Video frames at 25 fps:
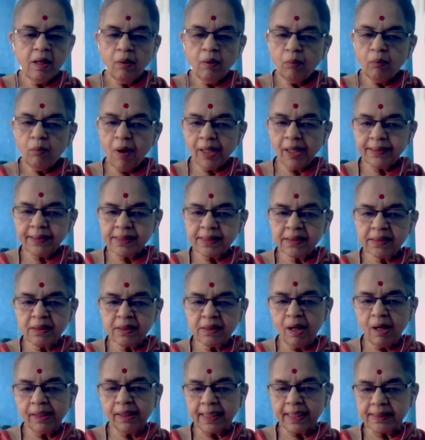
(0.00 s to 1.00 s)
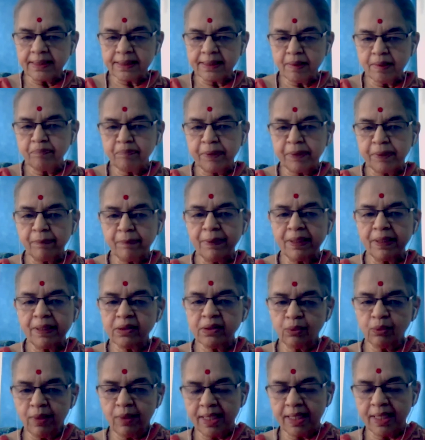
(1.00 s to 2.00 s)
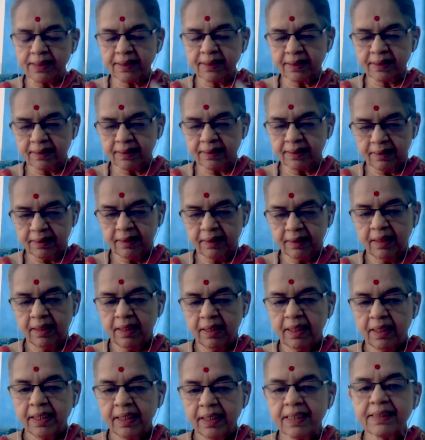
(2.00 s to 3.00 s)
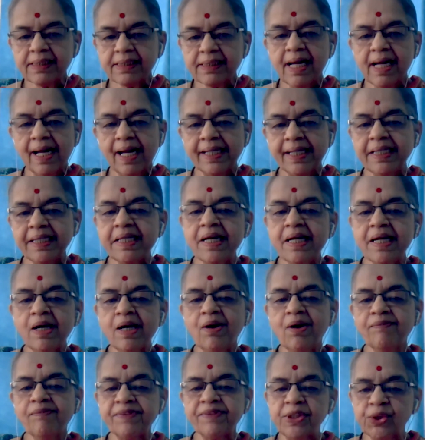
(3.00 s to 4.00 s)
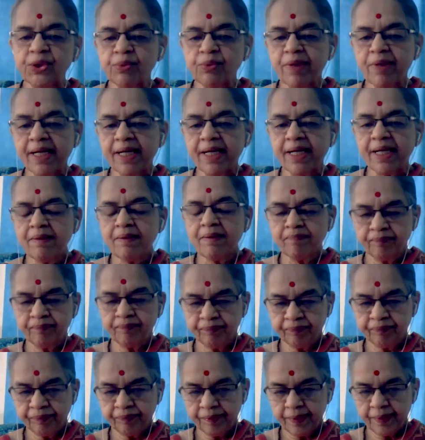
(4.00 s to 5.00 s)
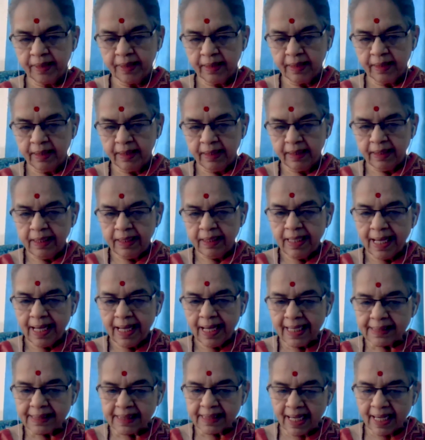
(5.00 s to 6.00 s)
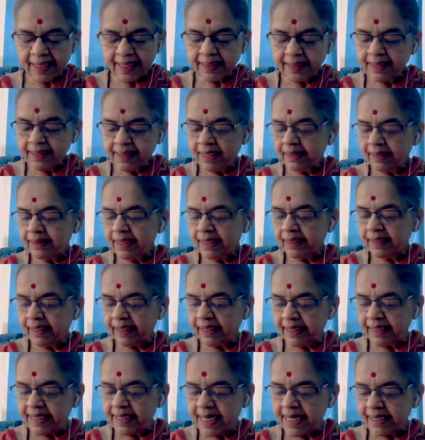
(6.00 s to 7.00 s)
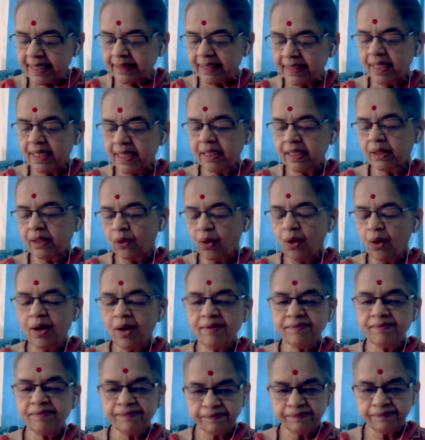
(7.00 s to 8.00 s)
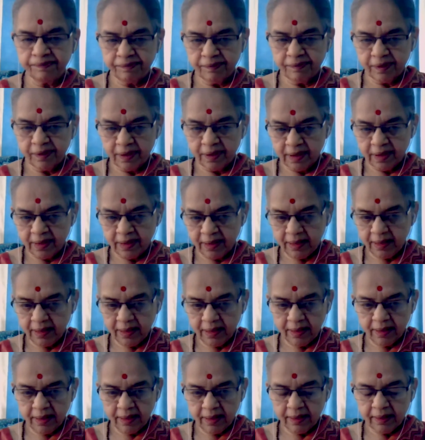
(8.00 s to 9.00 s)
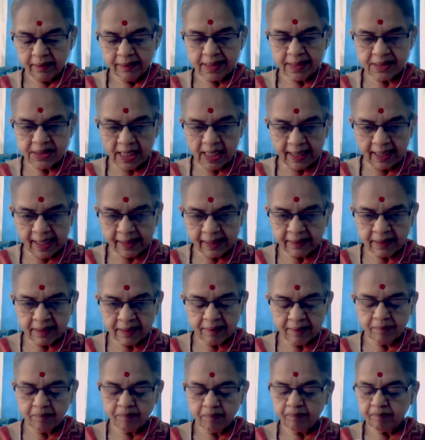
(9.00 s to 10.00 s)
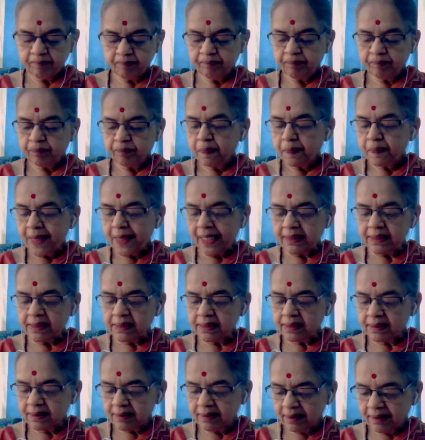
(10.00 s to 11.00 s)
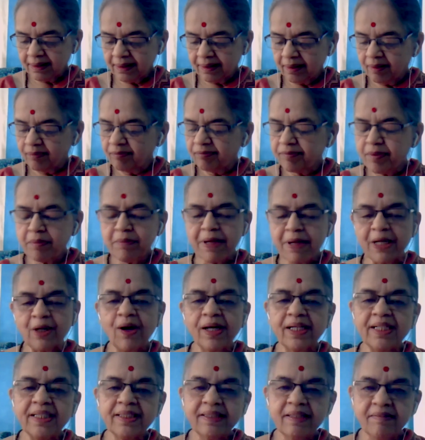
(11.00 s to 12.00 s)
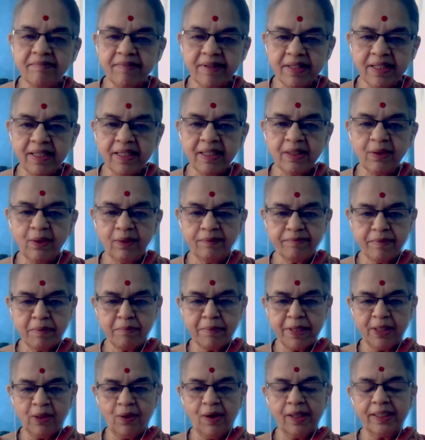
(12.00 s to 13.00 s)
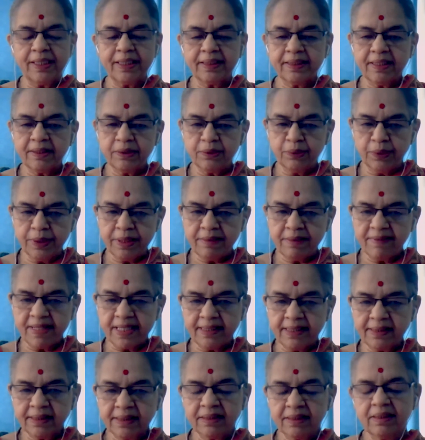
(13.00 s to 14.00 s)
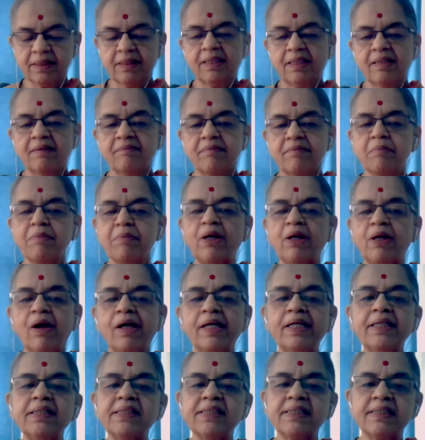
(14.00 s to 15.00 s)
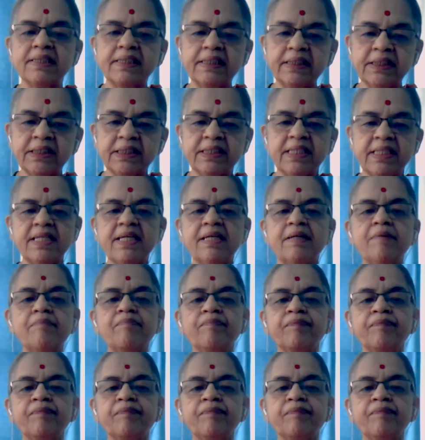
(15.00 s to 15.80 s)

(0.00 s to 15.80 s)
what is not acceptable to us is the idea of Ishvara as either the creator of the Jagat, that is, we may call it the world or we may call it the universe, we may call it Srishti,